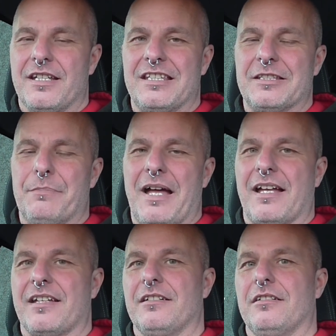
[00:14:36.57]
in the
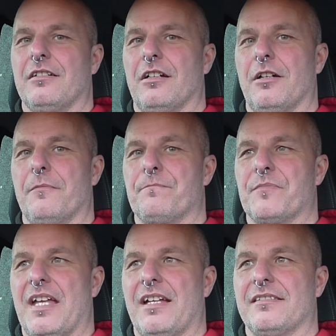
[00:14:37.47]
back,
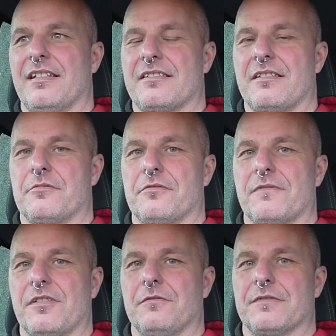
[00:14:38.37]
and that seems to
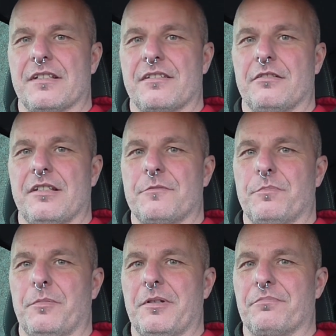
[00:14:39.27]
have solved it. So that's
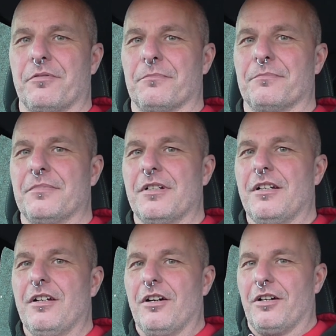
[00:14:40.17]
probably a problem
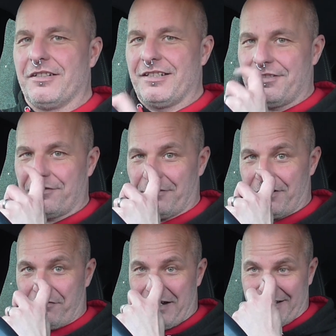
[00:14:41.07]
I need to
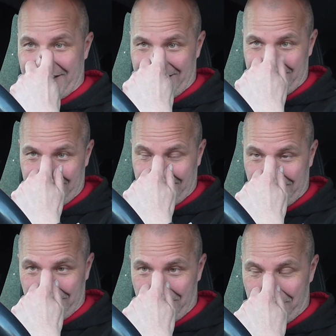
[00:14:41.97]
address in this
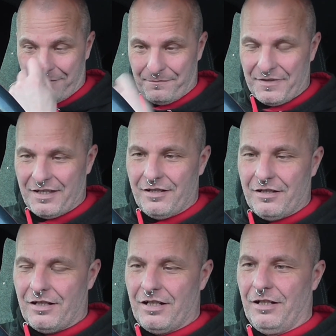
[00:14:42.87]
car.
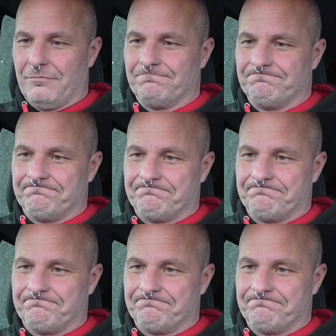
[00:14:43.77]
And